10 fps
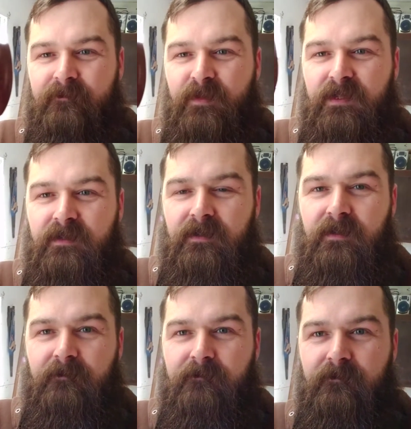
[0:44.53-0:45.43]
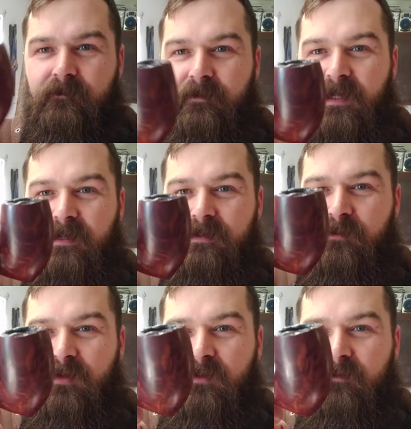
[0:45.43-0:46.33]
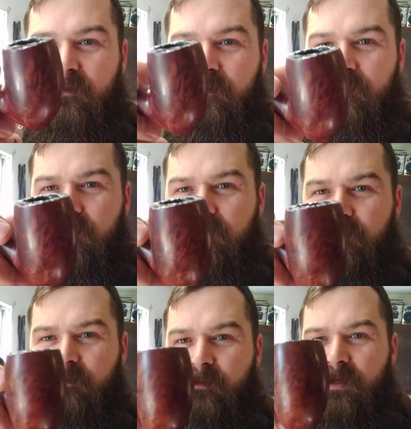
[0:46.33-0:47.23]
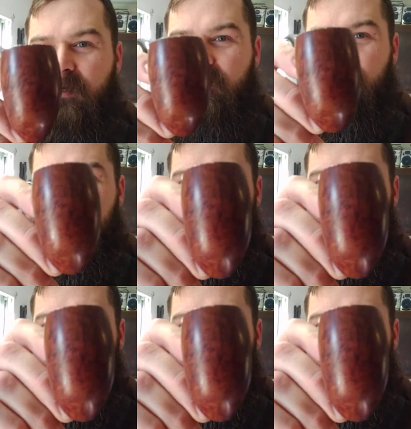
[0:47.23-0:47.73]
But yeah, it's a beautiful, beautiful pipe.